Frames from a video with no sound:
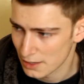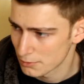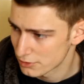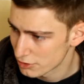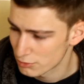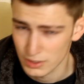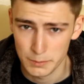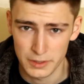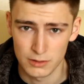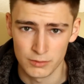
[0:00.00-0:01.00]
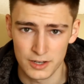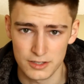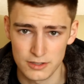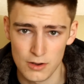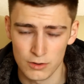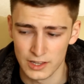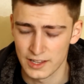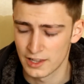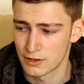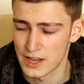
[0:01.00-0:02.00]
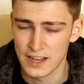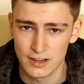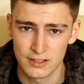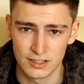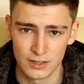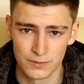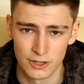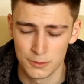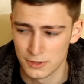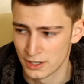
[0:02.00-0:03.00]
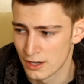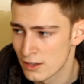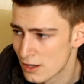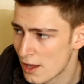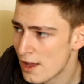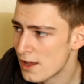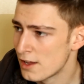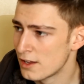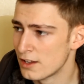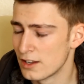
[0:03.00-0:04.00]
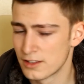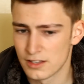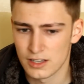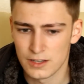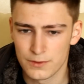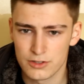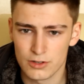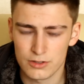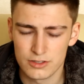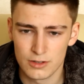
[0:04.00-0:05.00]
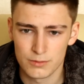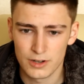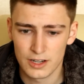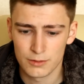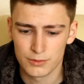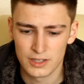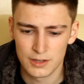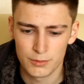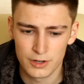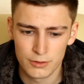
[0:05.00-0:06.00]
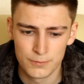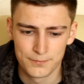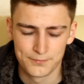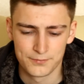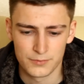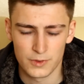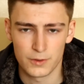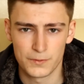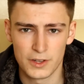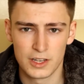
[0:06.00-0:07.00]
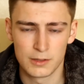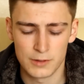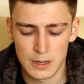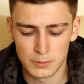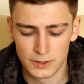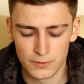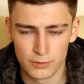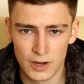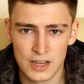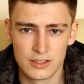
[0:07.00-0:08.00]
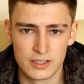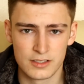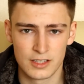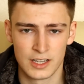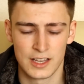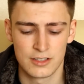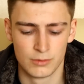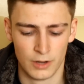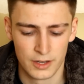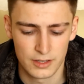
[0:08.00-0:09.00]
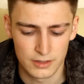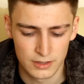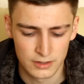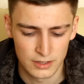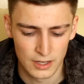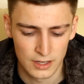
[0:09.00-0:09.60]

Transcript: hours just trying to pick the right song, let alone editing the film, you know. And if a shot's not right, I really will fiddle around with it for ages until it is right, and